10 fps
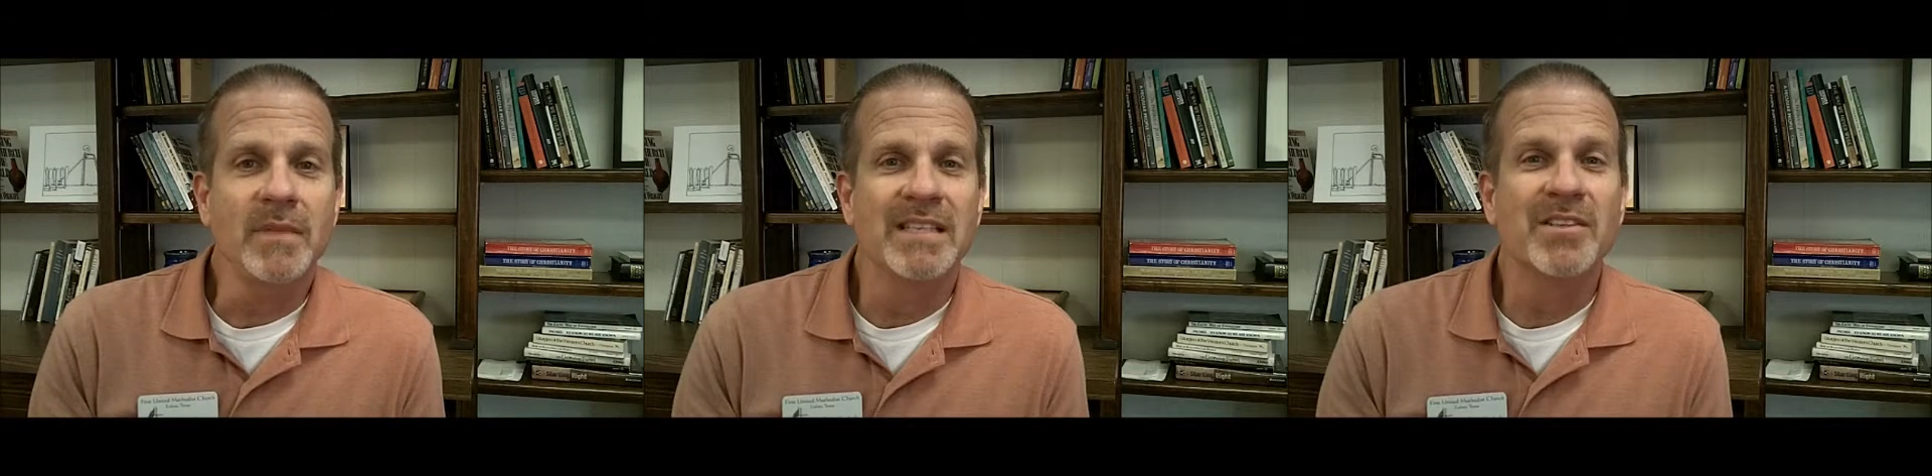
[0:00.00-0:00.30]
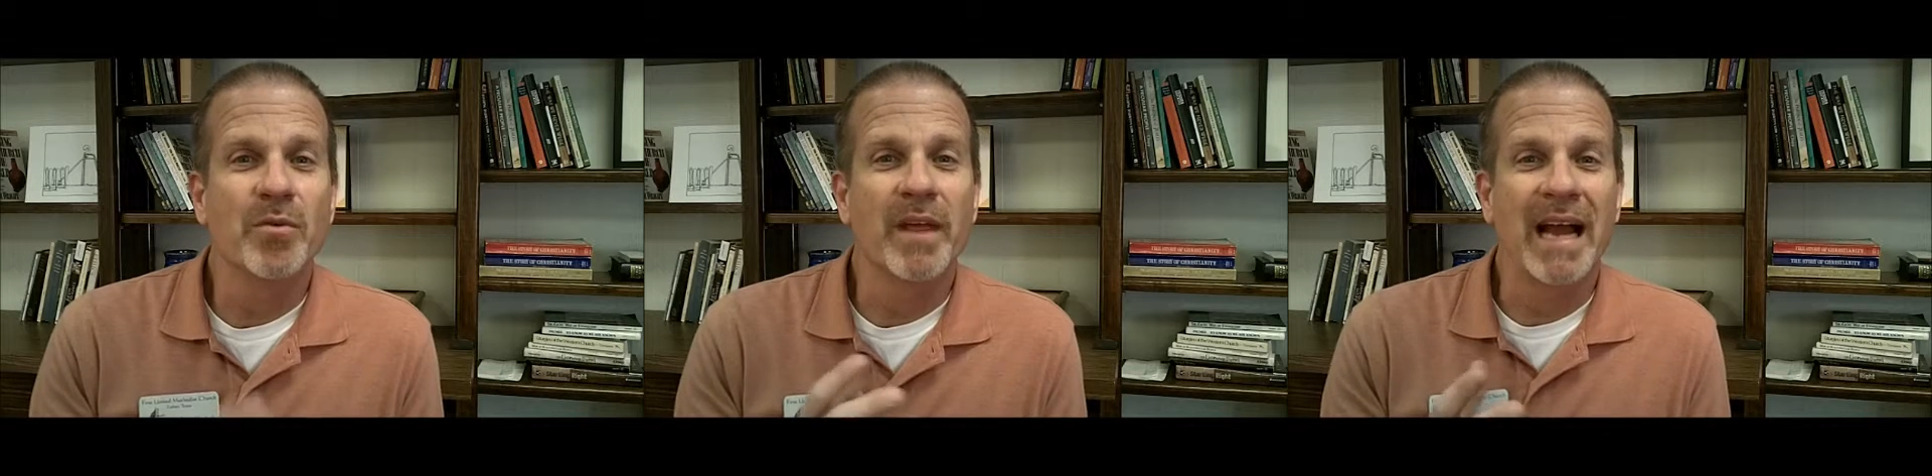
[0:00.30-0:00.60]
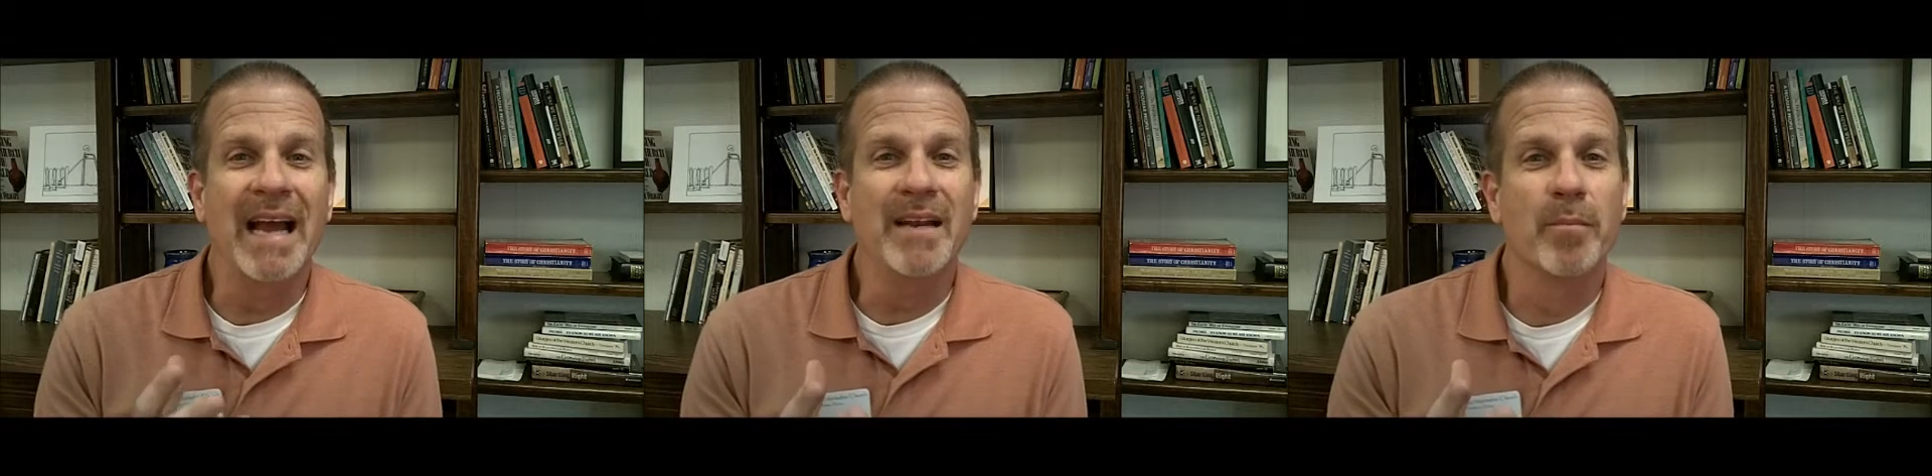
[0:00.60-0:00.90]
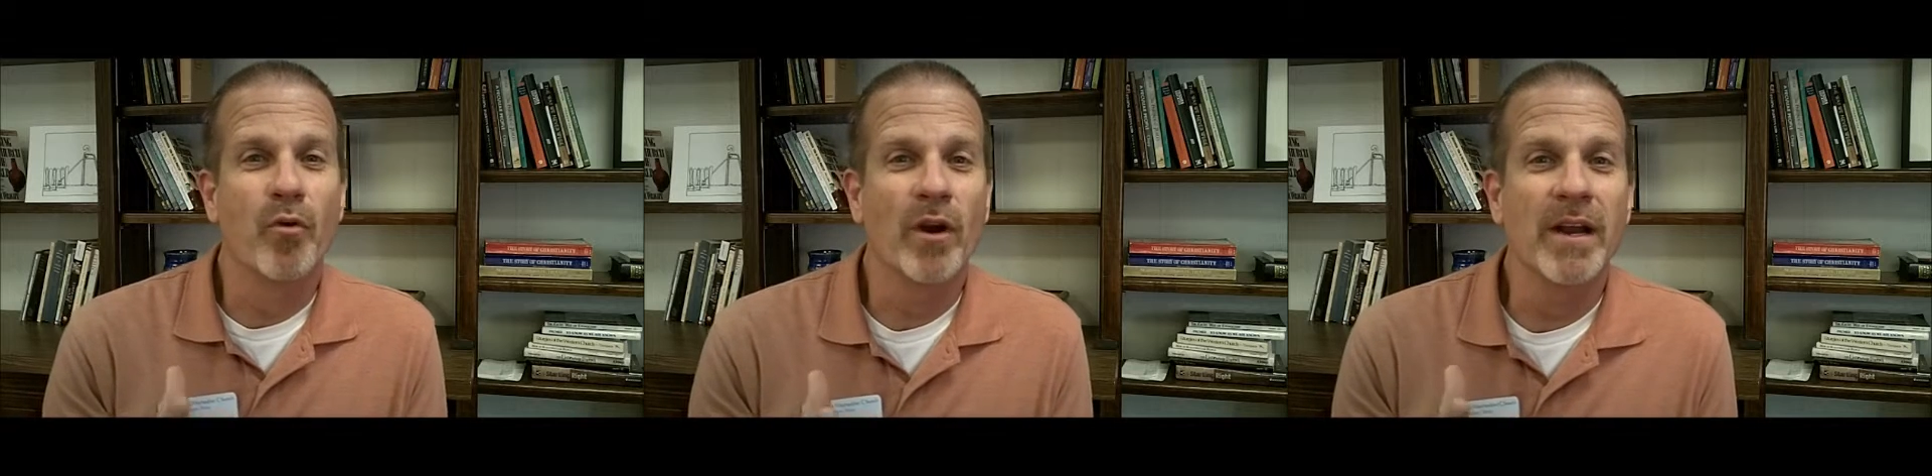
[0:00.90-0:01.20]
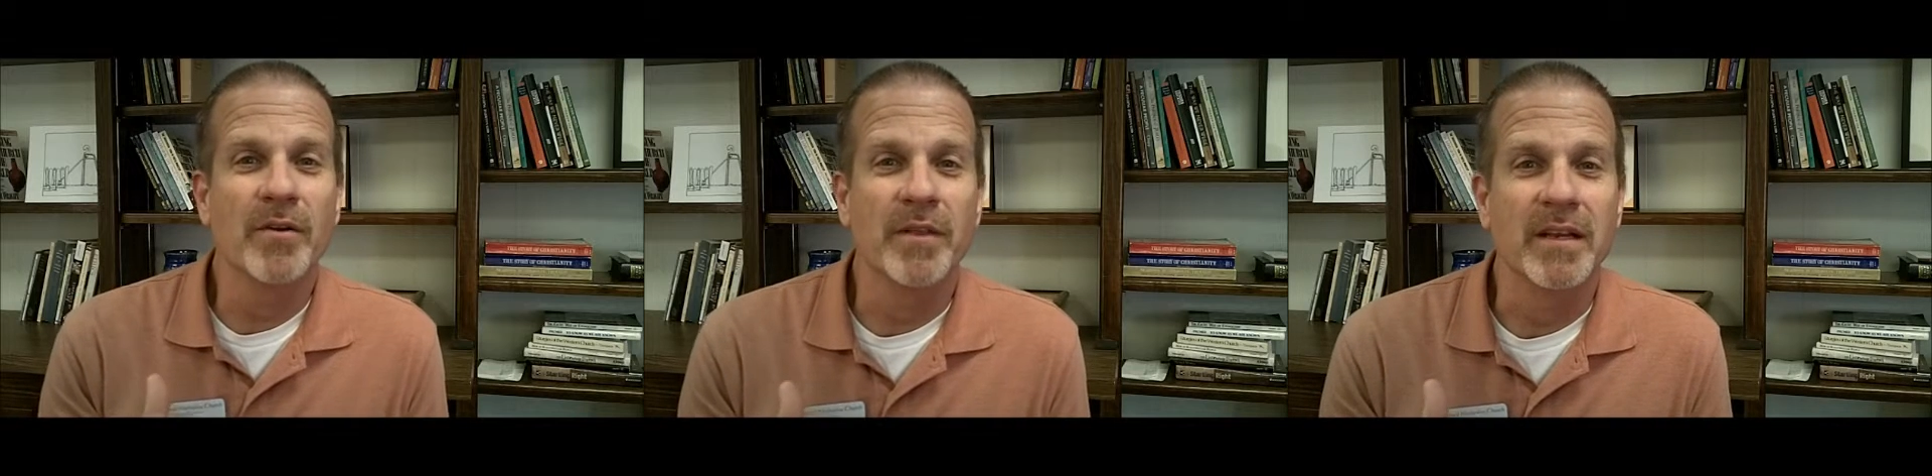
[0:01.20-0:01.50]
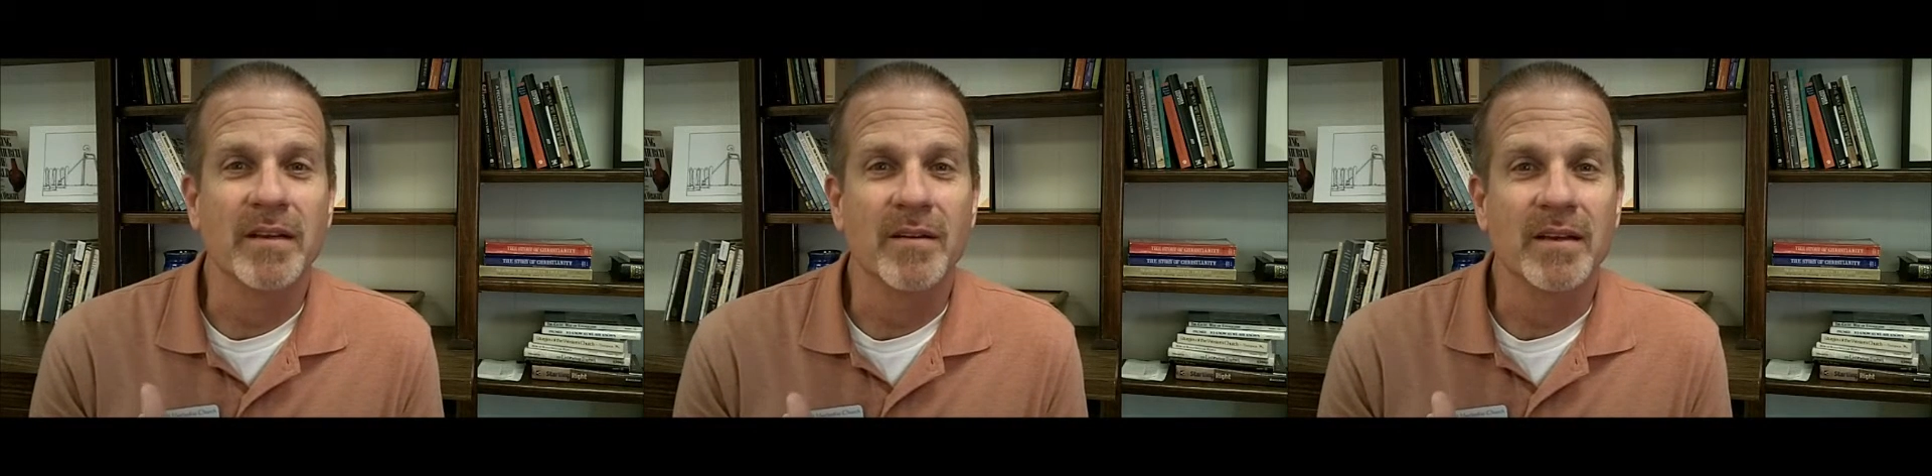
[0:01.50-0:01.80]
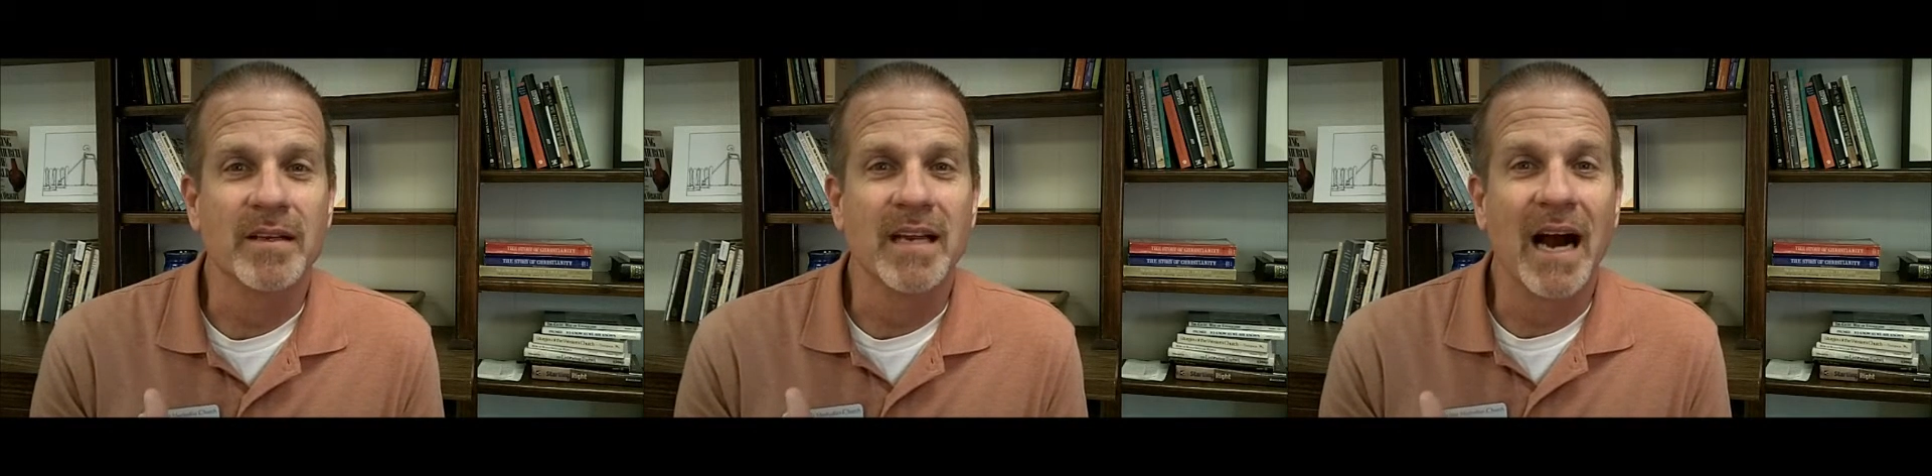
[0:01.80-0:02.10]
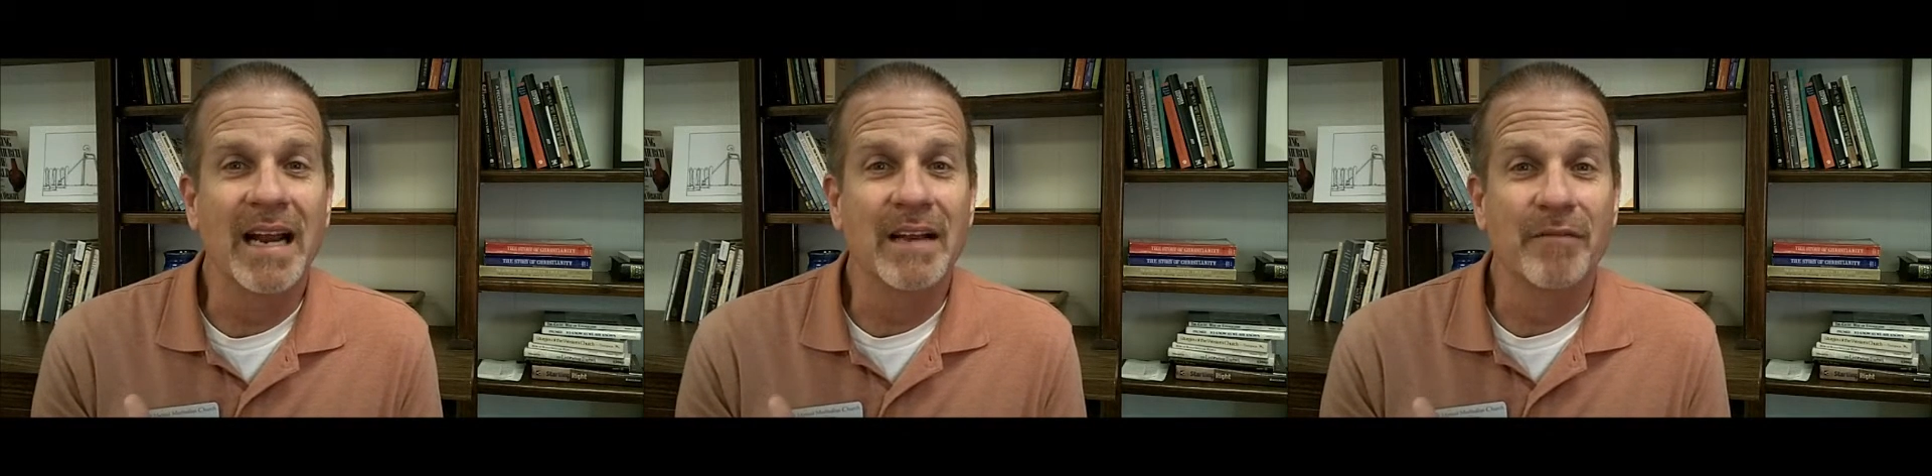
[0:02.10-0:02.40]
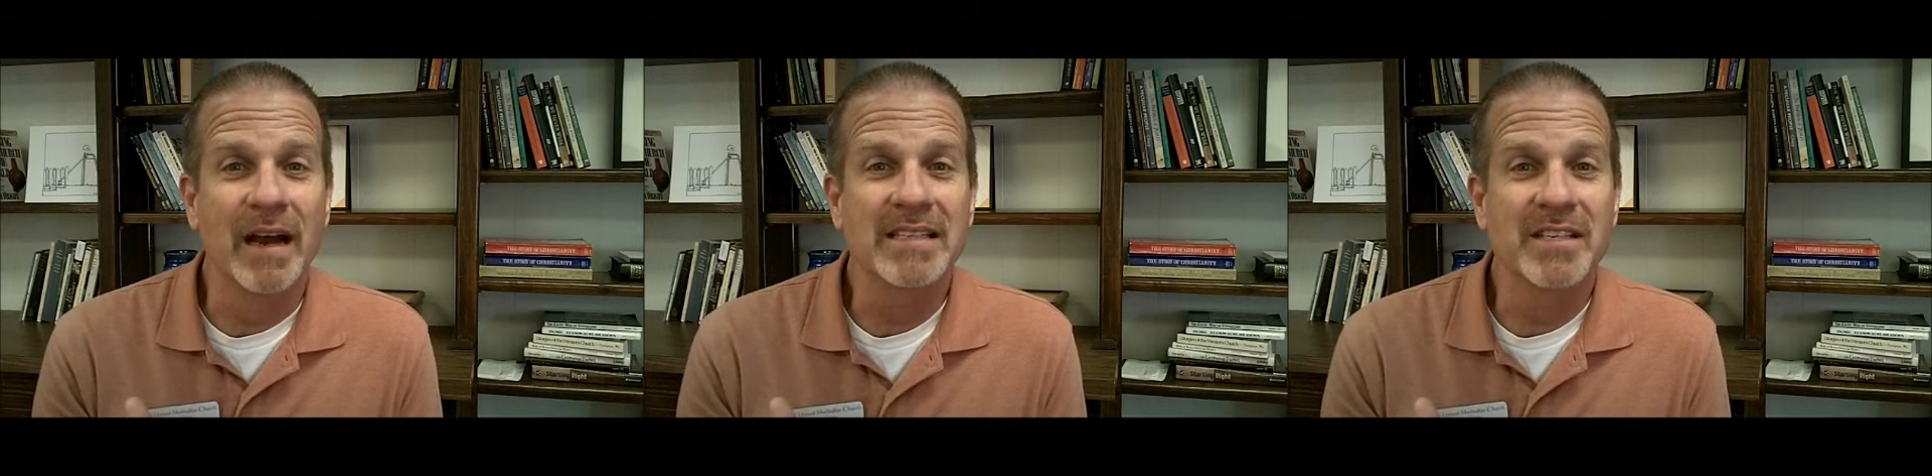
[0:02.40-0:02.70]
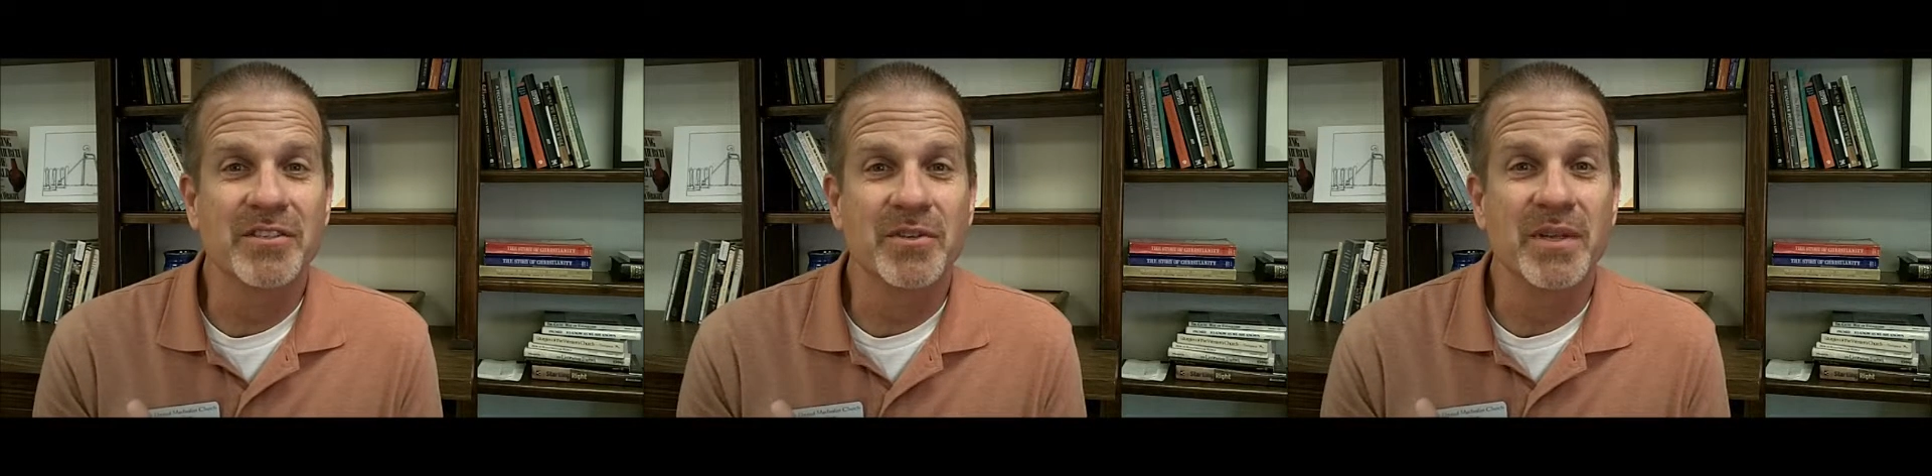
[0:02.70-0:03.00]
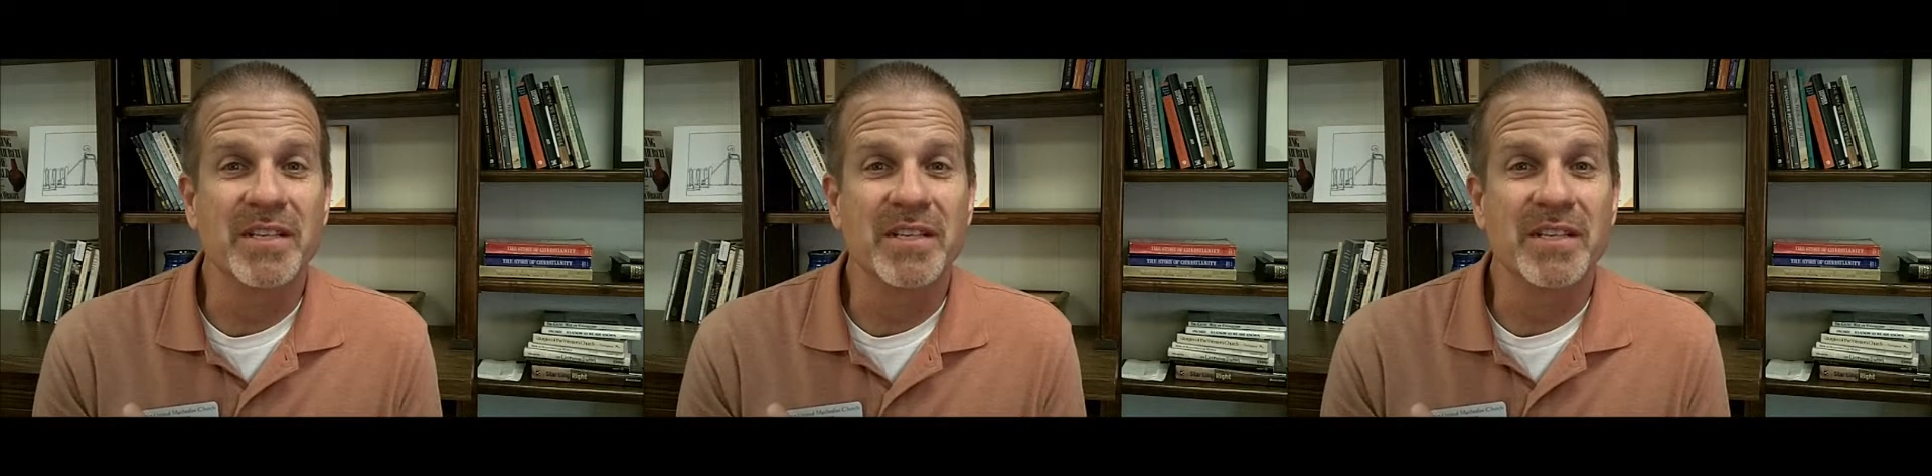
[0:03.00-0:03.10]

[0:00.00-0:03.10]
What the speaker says: So the kind of prayer that God invites us to,